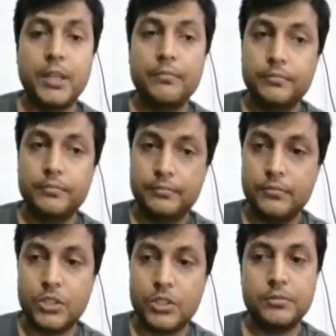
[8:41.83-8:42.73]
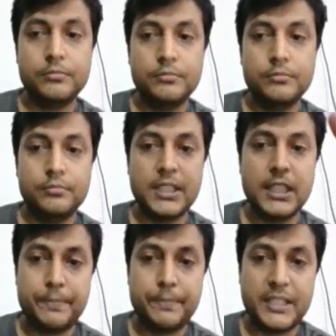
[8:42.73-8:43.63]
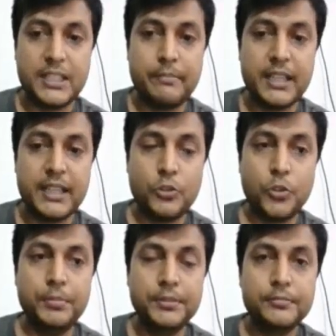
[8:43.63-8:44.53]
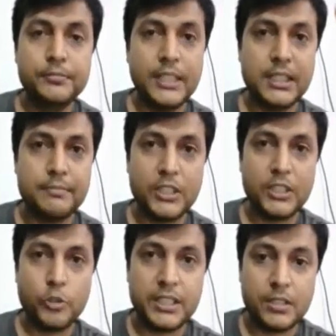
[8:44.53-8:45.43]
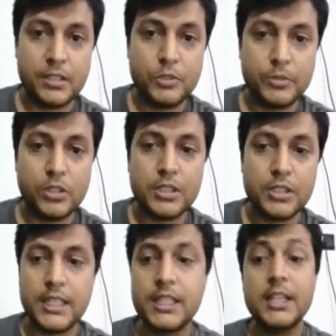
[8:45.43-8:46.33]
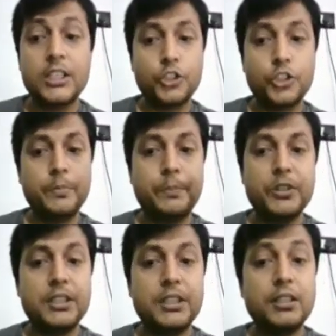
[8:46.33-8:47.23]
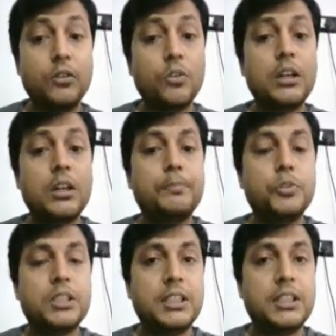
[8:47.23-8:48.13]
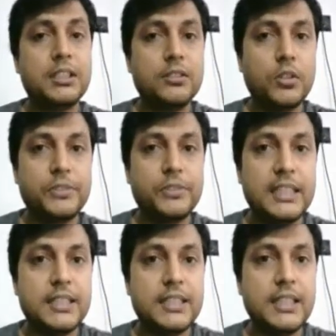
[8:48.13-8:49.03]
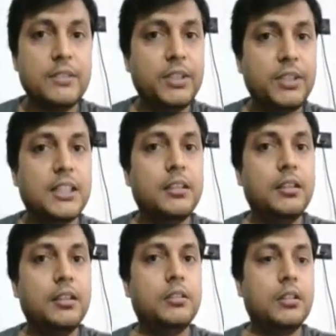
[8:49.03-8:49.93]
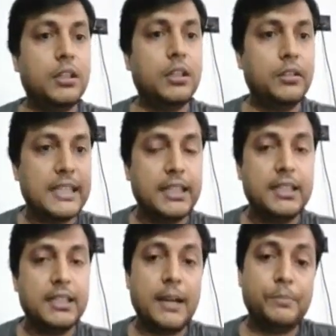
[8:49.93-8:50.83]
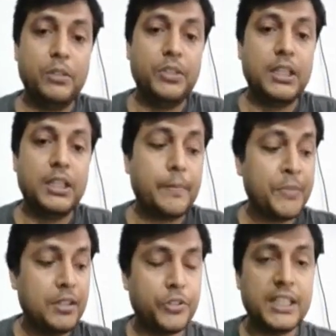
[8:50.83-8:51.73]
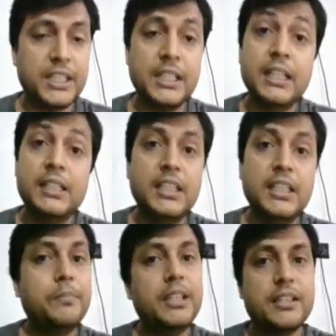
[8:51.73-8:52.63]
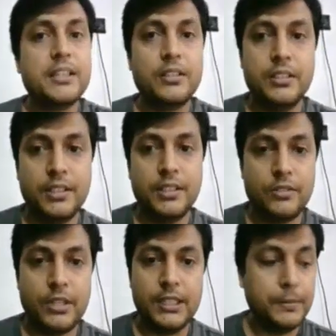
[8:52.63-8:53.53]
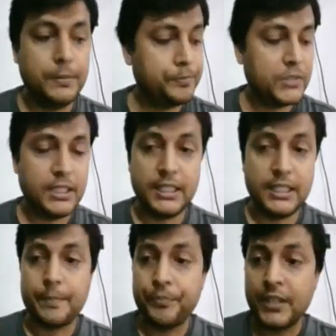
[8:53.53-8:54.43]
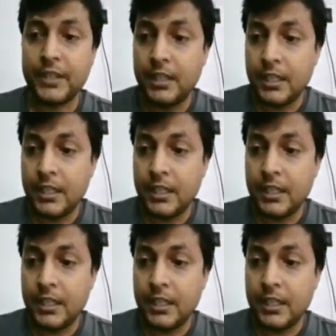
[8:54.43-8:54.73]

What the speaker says: Okay, so the suspected microbe, that is Mycobacterium tuberculosis, should be present in all reported cases of that disease. We are here as an example, we are treating TB as the disease, right? Great.